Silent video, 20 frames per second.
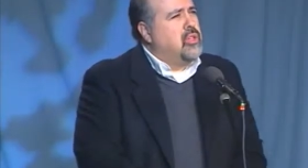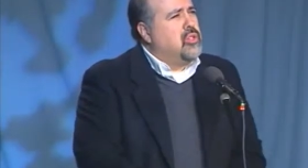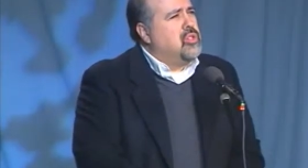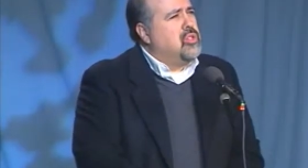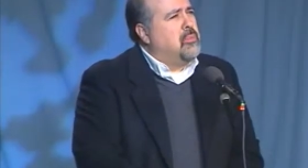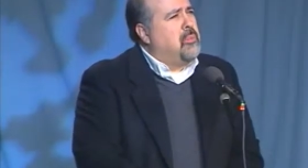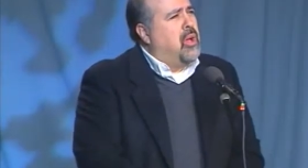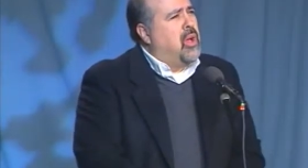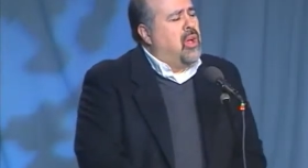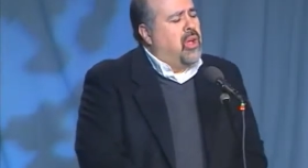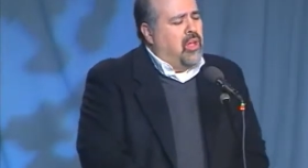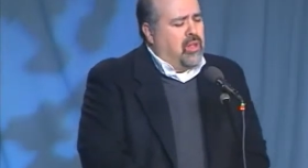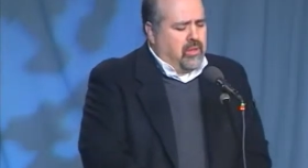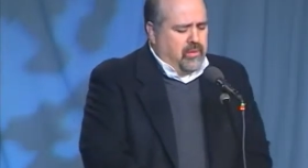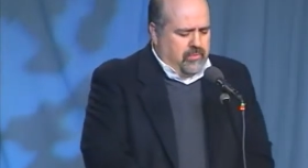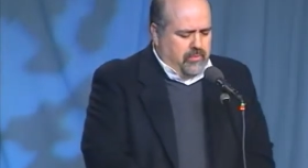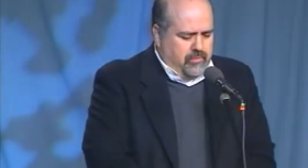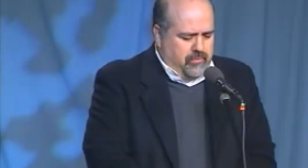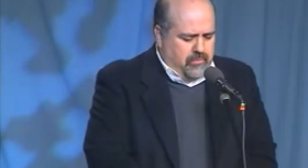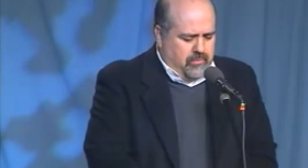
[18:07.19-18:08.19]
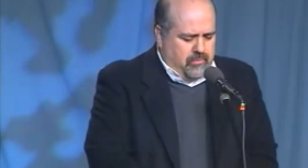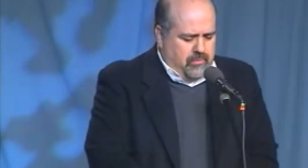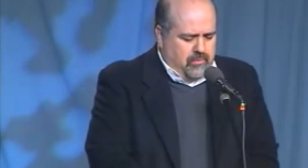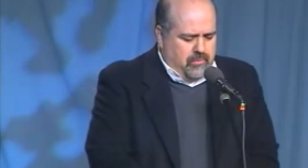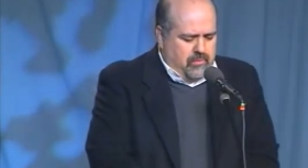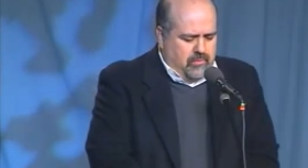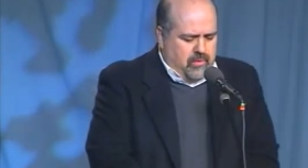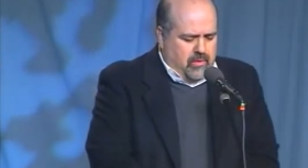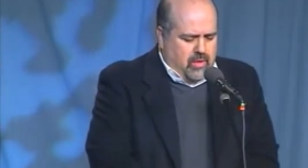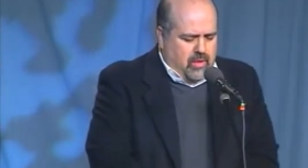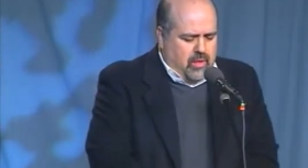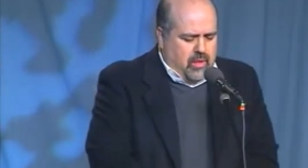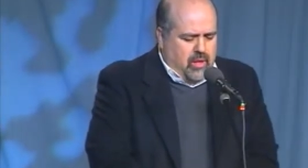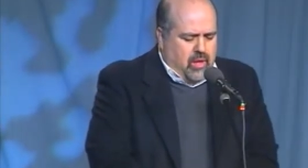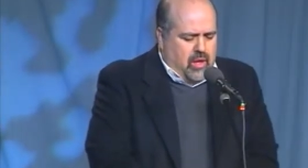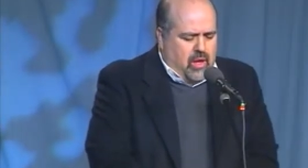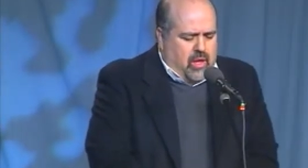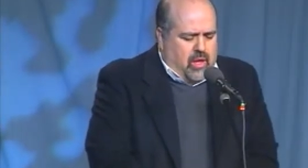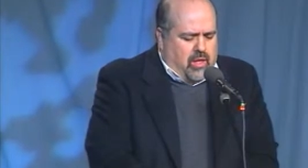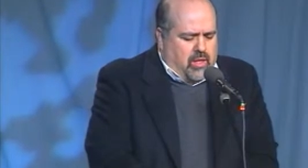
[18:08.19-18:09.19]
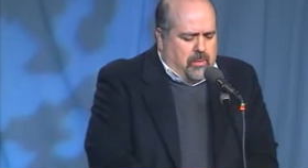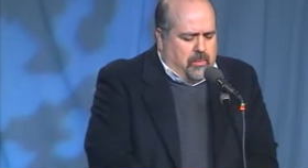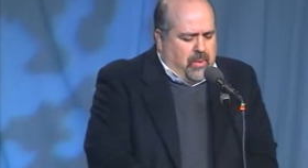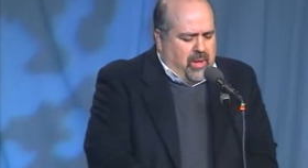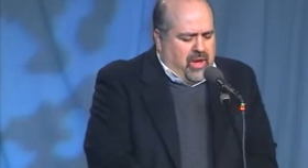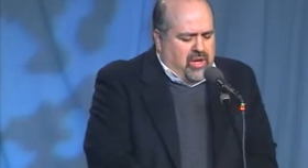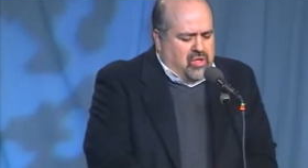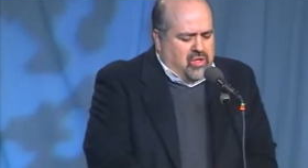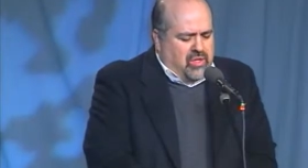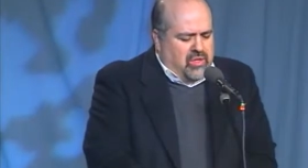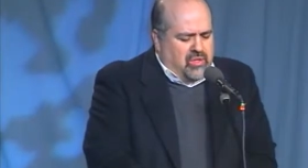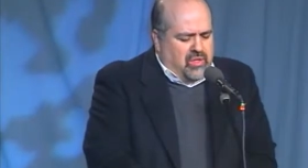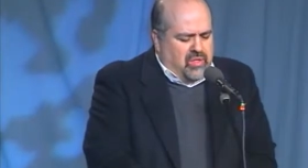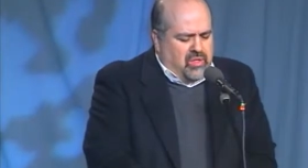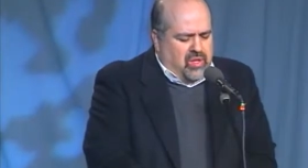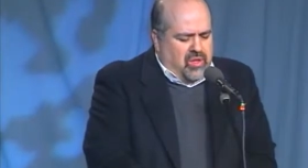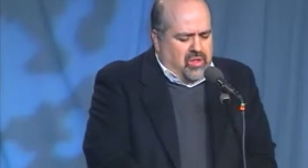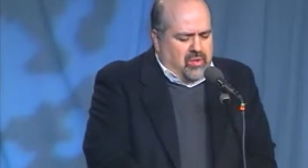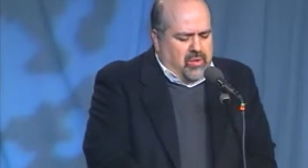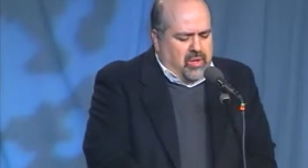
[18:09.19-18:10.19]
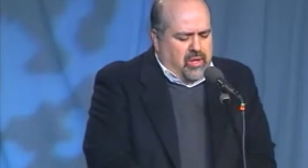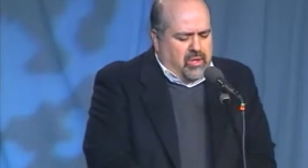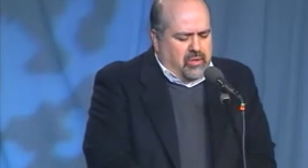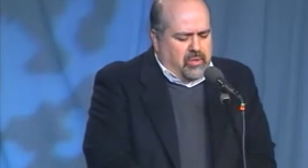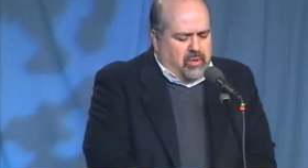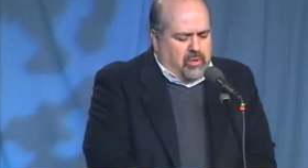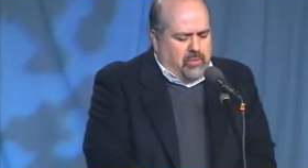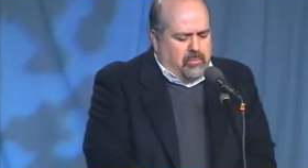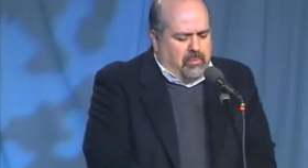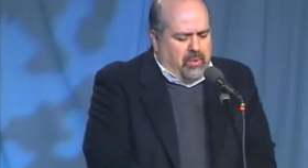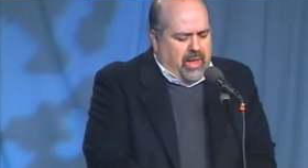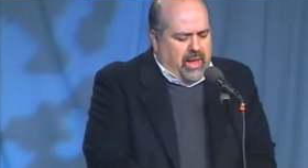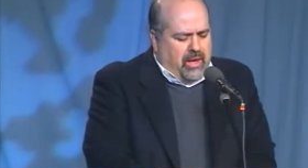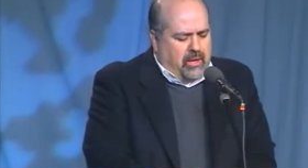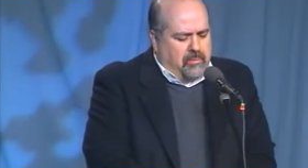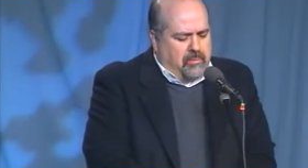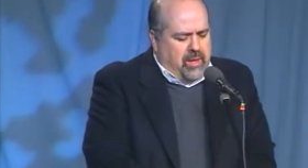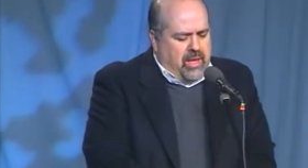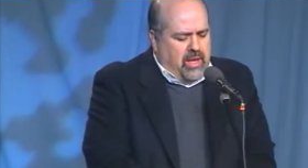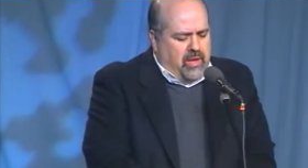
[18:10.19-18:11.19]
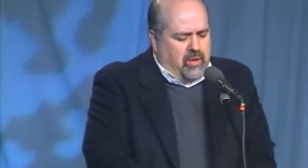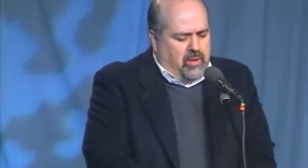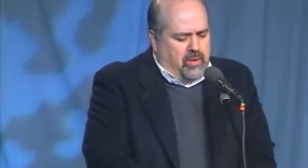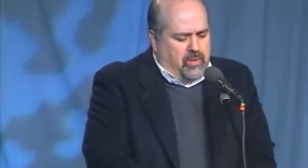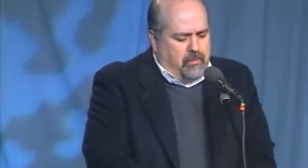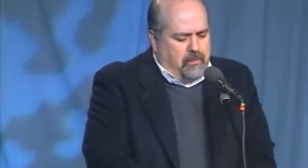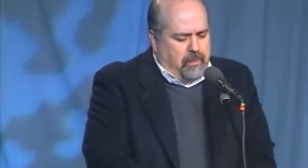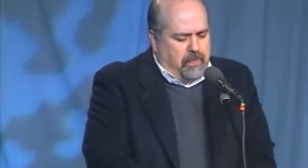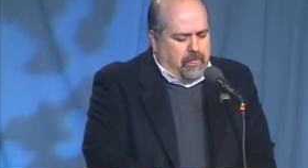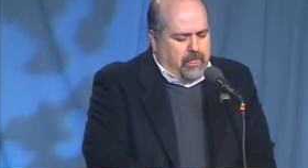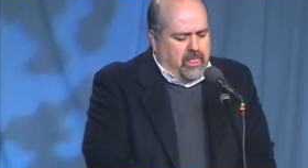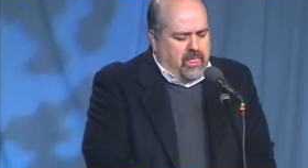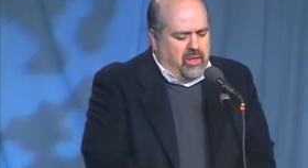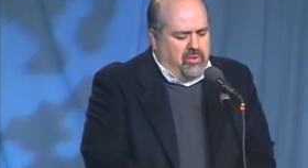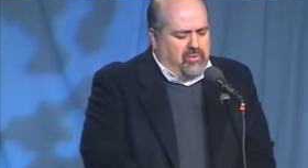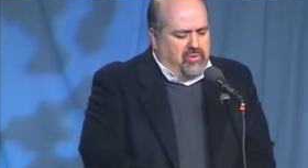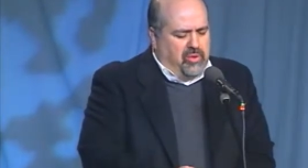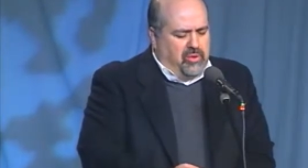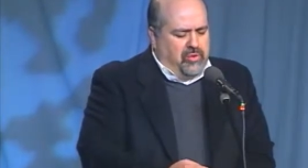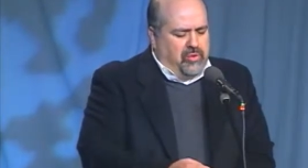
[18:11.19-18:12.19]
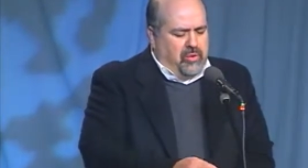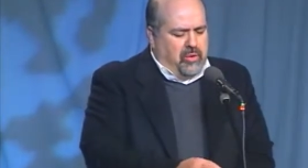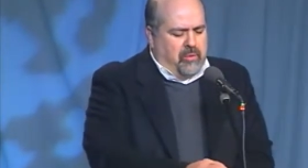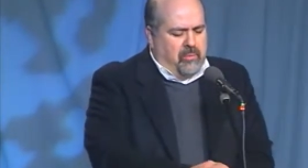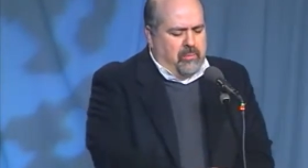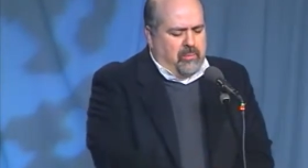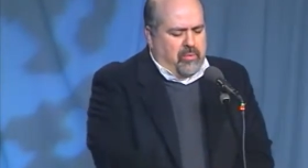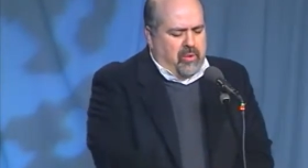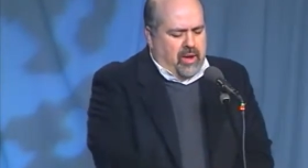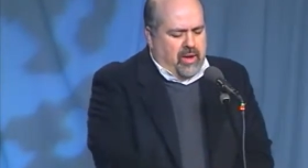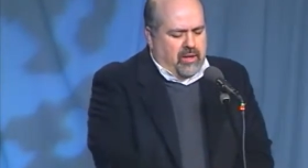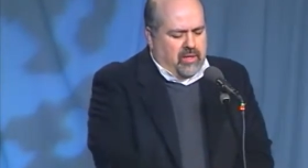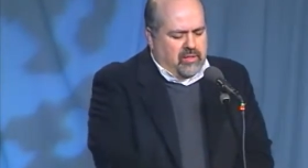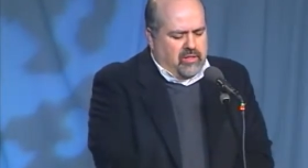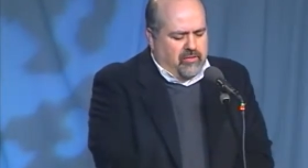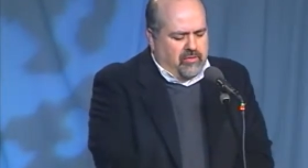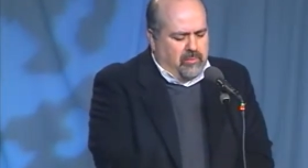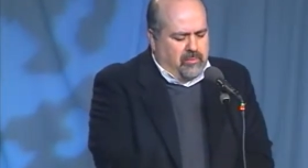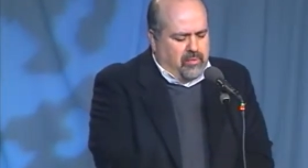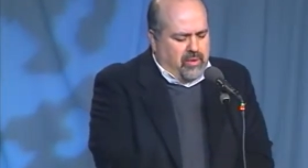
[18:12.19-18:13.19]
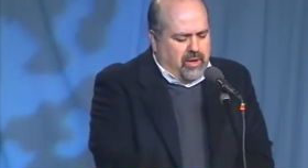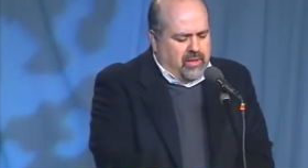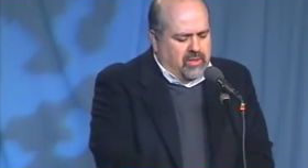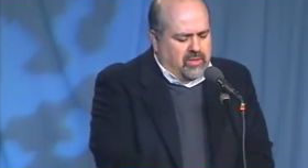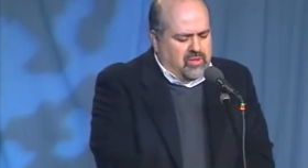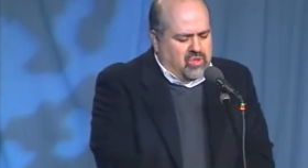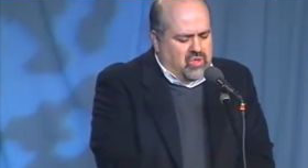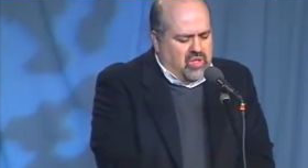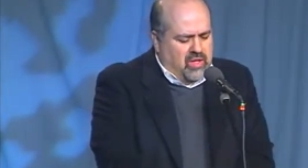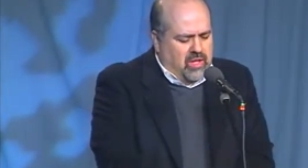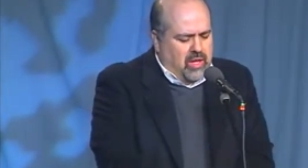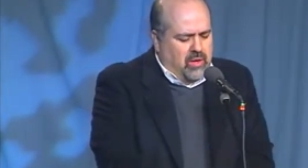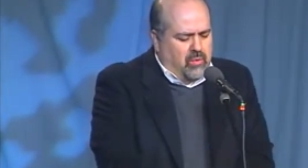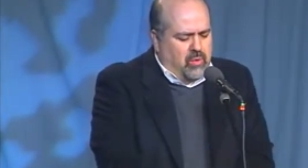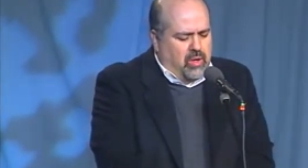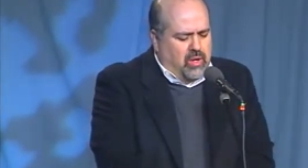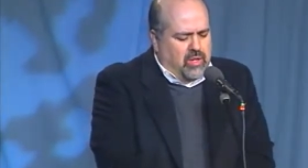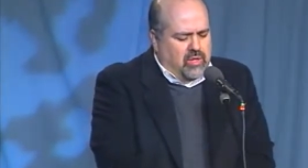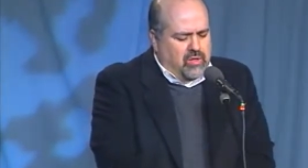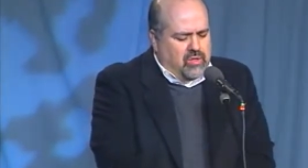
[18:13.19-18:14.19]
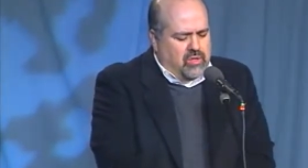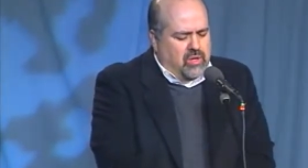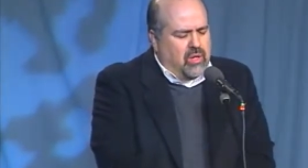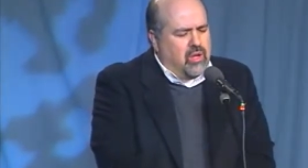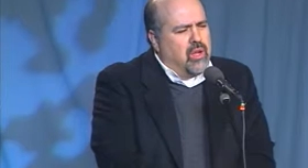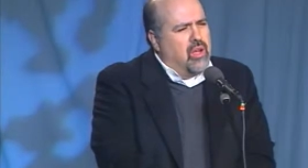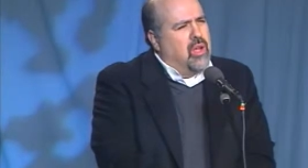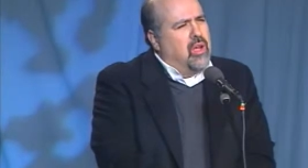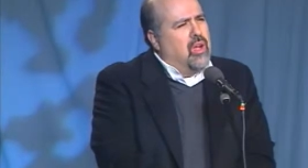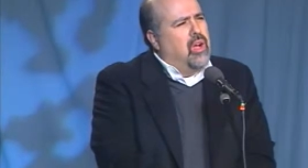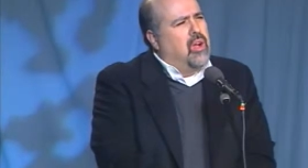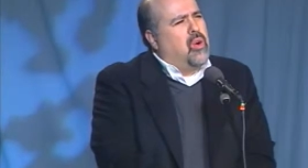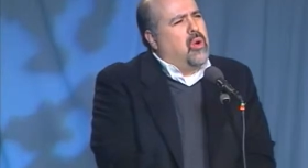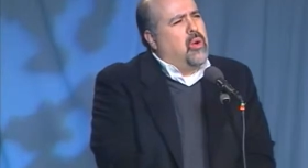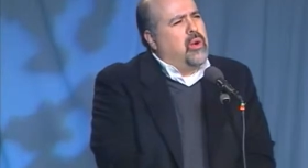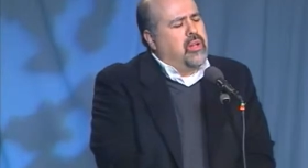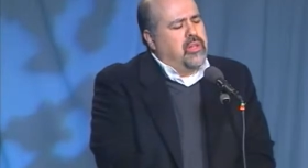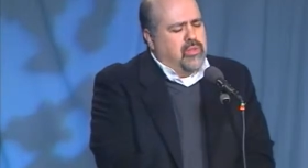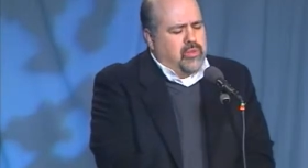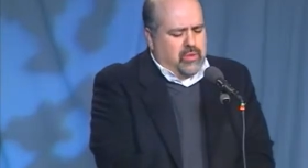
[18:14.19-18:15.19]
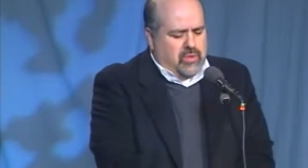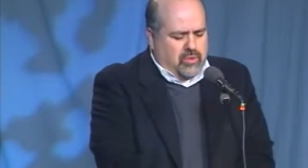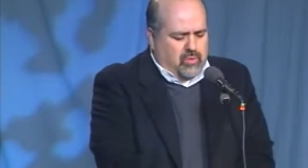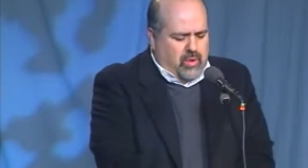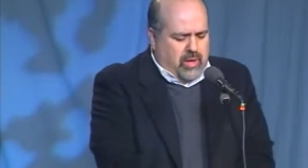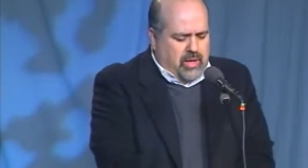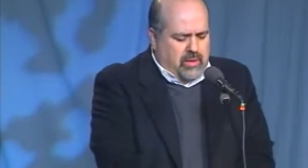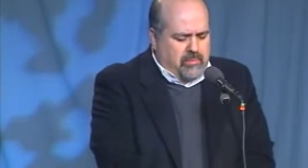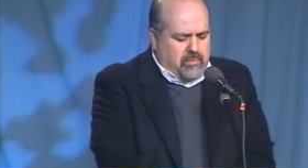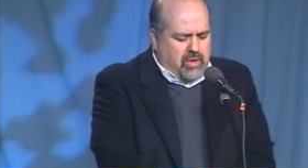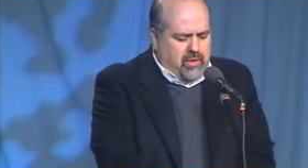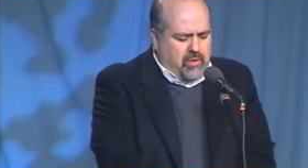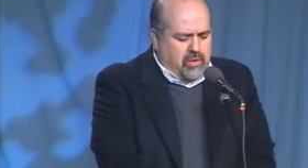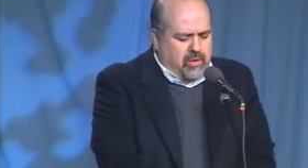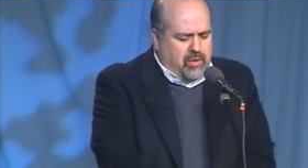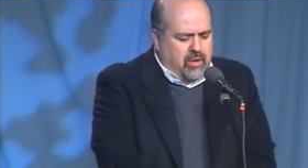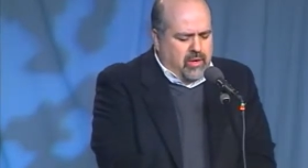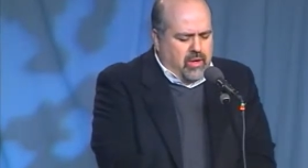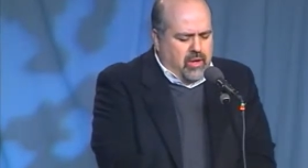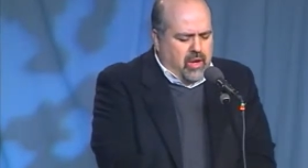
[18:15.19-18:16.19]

Jamal. The patient is a three year old black male, the full term product of a pregnancy that was, according to his grandmother,